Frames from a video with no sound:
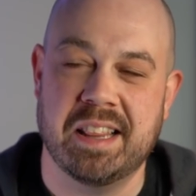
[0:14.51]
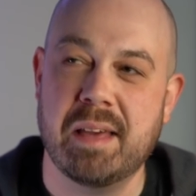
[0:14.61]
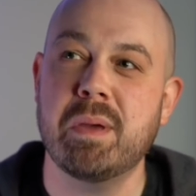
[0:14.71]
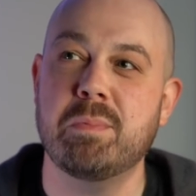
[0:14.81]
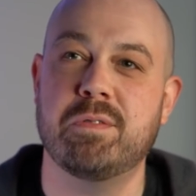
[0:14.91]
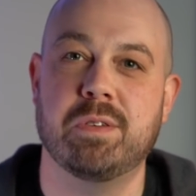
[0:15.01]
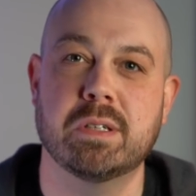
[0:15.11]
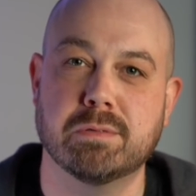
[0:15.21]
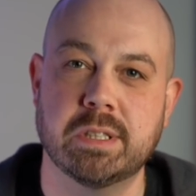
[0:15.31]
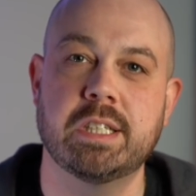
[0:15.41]
and that made me
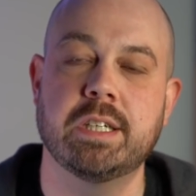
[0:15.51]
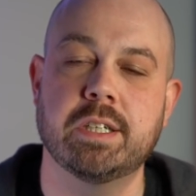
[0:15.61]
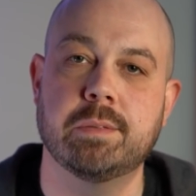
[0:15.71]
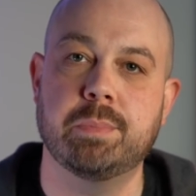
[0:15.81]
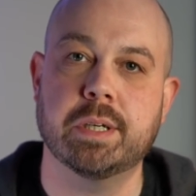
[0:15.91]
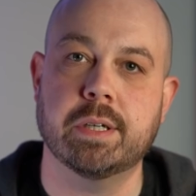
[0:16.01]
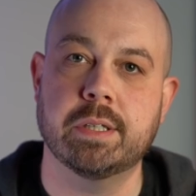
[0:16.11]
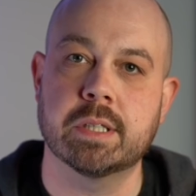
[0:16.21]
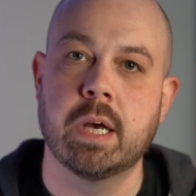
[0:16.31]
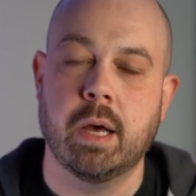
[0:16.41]
feel really good
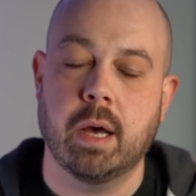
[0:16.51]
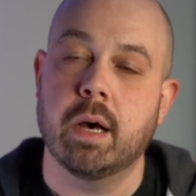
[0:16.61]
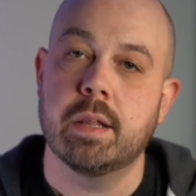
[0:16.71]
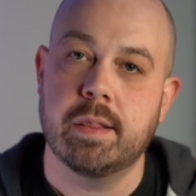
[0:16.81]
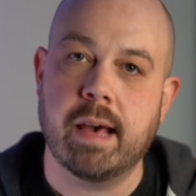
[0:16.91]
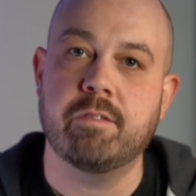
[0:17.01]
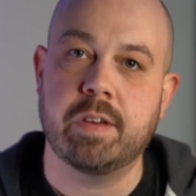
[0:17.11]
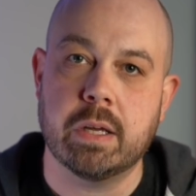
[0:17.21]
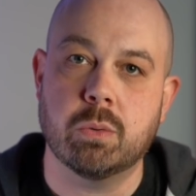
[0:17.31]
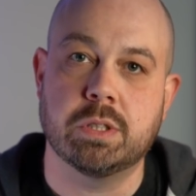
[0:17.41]
because uh, that
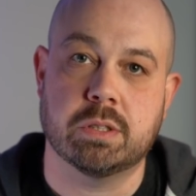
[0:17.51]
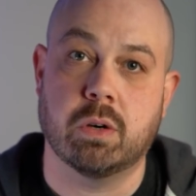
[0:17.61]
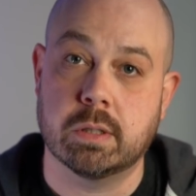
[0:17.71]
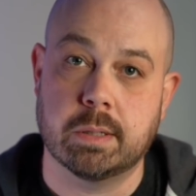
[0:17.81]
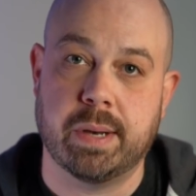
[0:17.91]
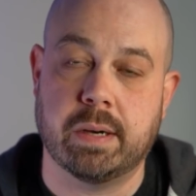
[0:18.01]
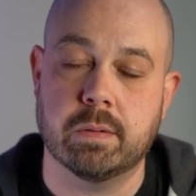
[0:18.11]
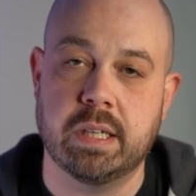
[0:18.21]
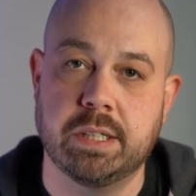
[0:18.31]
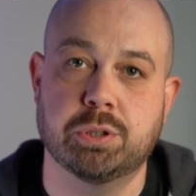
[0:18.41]
video was all
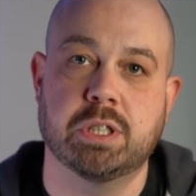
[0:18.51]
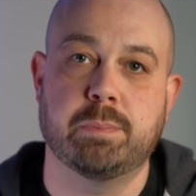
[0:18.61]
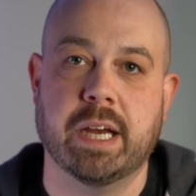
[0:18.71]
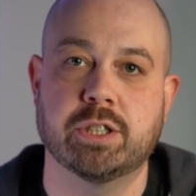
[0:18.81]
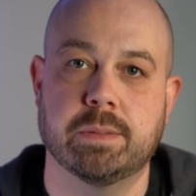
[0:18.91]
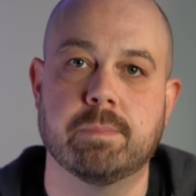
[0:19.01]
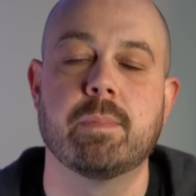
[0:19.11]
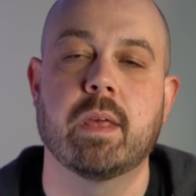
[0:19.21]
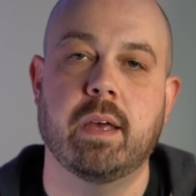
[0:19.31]
about introspection,